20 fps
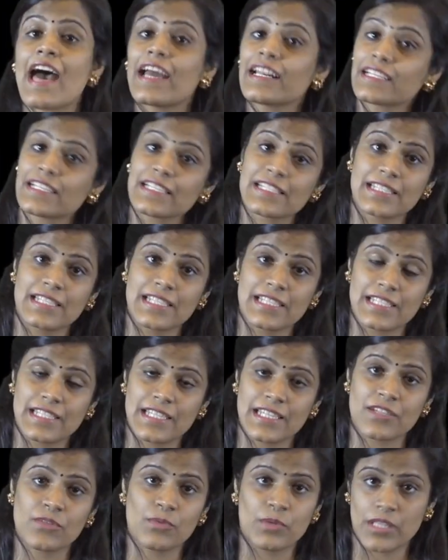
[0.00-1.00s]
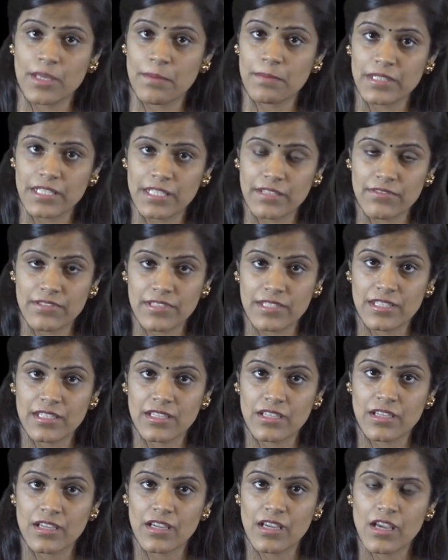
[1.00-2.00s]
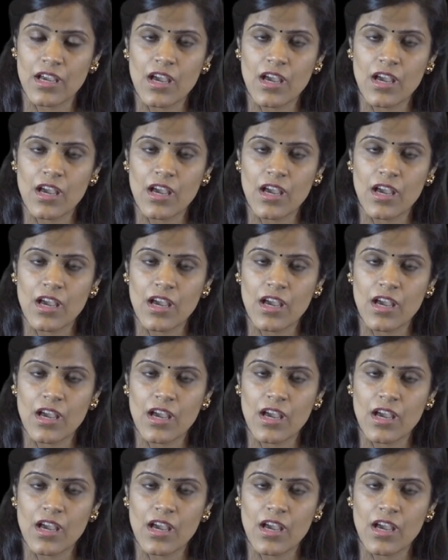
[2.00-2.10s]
and consistent with our beliefs.